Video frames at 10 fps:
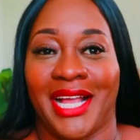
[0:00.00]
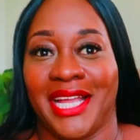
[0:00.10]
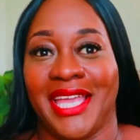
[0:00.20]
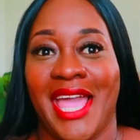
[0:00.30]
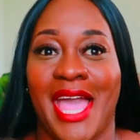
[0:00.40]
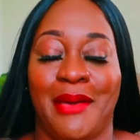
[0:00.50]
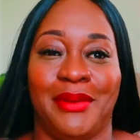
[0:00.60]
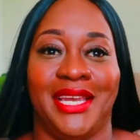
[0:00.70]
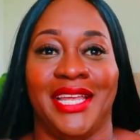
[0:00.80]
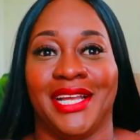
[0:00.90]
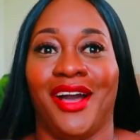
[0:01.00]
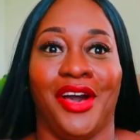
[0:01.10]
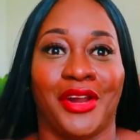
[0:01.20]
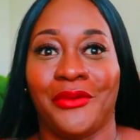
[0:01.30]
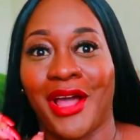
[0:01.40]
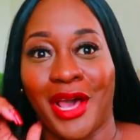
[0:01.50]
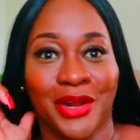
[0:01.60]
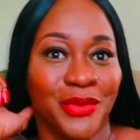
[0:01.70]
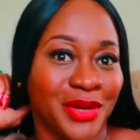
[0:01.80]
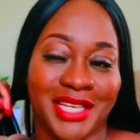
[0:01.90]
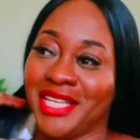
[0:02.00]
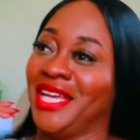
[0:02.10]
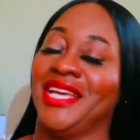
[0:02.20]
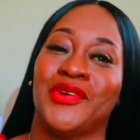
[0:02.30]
like a cabin in Colorado and